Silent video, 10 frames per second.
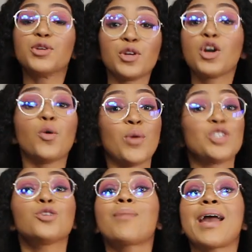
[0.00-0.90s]
You do not
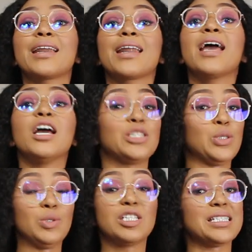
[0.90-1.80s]
want your man
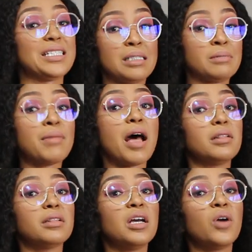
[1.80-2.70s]
to just
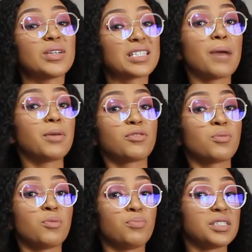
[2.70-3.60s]
smell what's coming
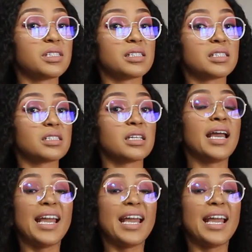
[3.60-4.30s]
from your breastuses.